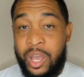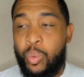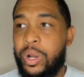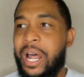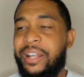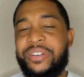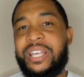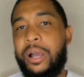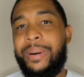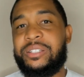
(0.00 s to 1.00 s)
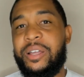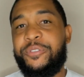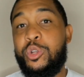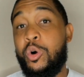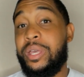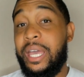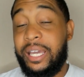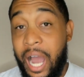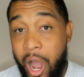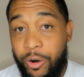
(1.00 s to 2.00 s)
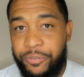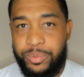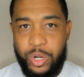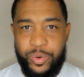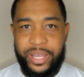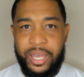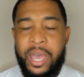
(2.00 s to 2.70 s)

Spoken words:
We're not even talking about stuff you don't get caught from doing.